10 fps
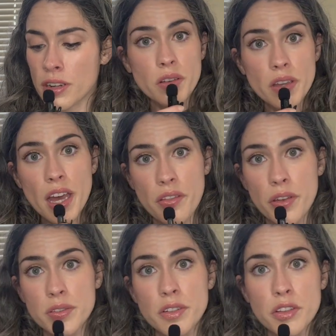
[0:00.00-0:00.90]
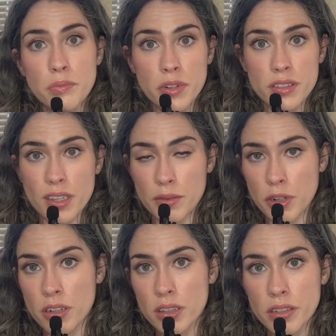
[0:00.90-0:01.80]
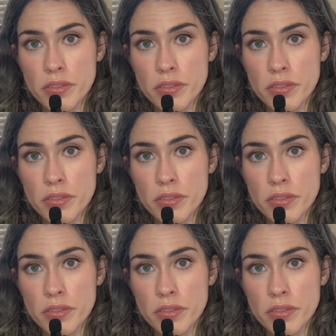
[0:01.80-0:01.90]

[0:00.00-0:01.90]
So yeah, those are the books that I'm currently